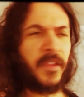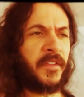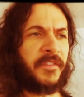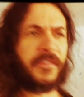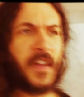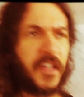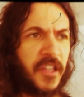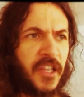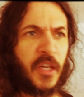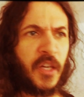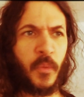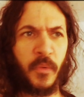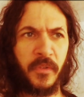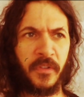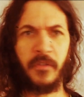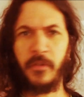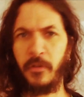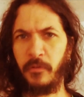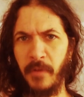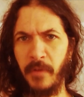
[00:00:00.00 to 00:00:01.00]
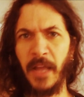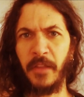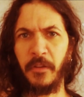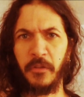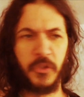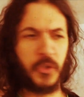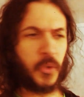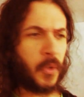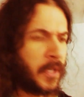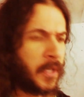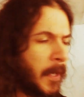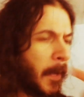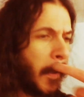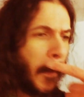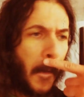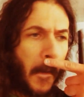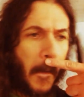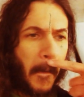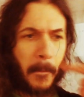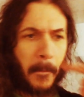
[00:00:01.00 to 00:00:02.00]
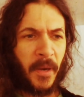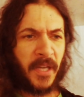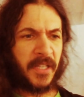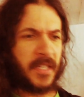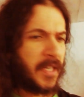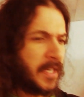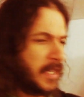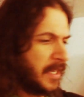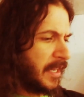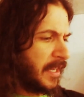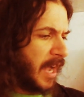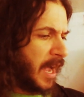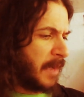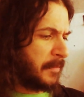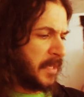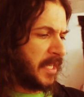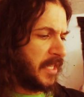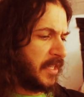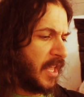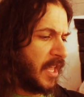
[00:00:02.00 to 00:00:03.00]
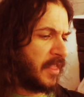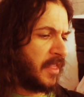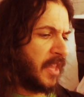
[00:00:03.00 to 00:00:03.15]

The fight sequences are rather short, but I mean,